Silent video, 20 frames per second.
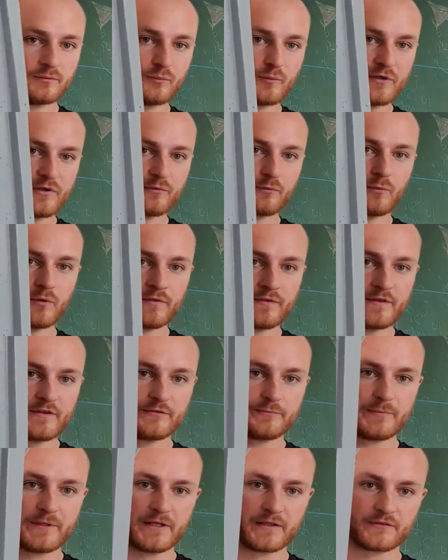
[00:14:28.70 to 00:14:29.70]
with one
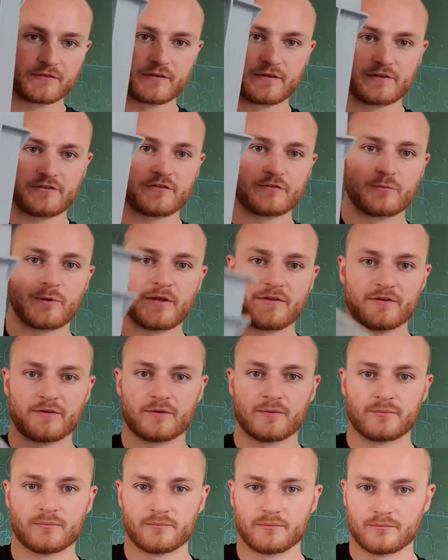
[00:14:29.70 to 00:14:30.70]
this big. So this is
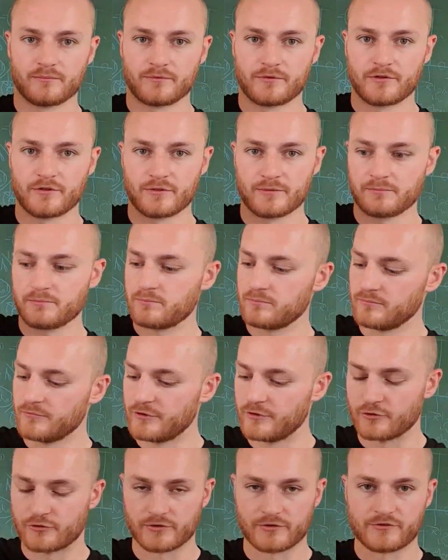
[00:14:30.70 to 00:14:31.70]
where the
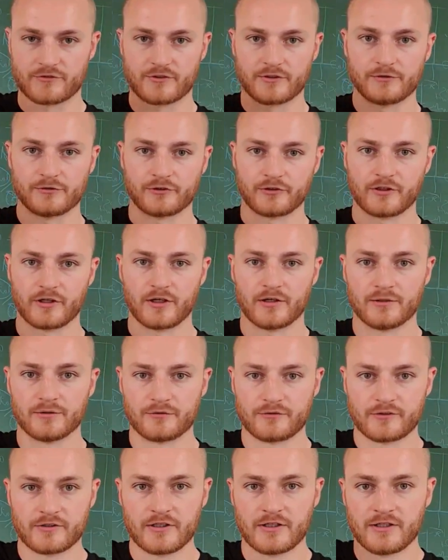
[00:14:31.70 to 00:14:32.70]
nutrient solution
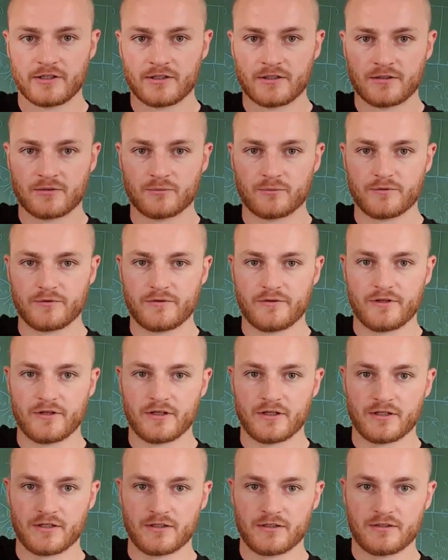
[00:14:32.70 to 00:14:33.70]
goes with
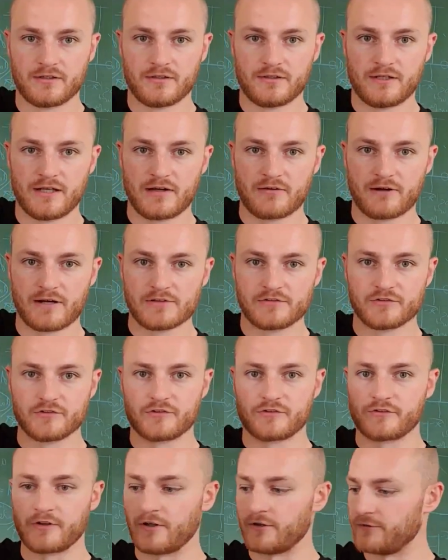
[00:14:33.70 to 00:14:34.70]
the aeration
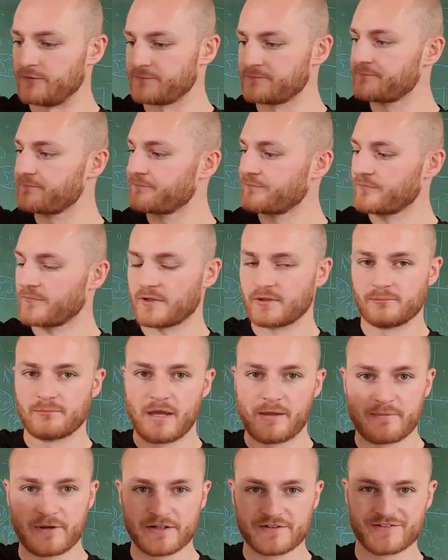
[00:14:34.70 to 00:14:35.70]
stone.
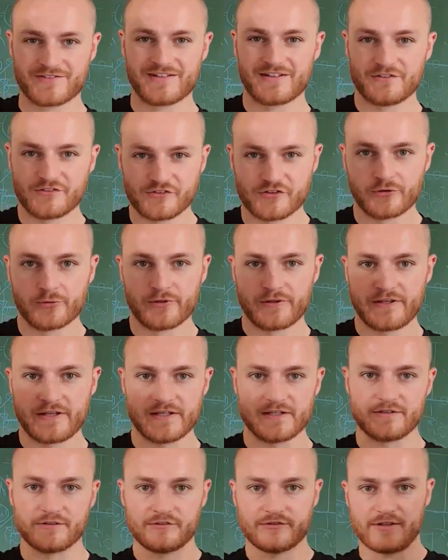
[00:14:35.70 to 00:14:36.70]
Maybe I just need 2 of
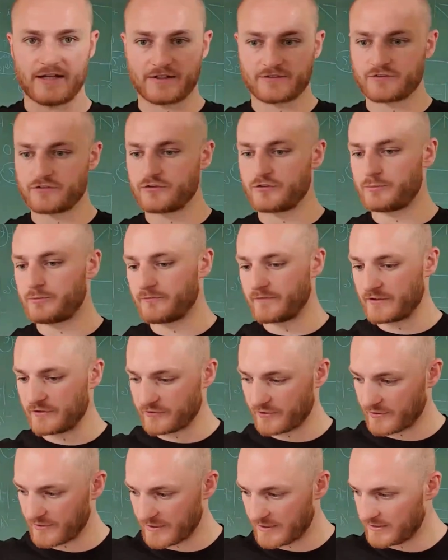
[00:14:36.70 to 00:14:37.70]
these stacked on top of each
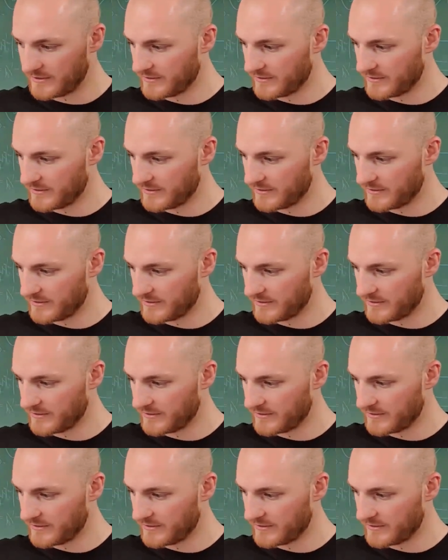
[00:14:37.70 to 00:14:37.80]
other.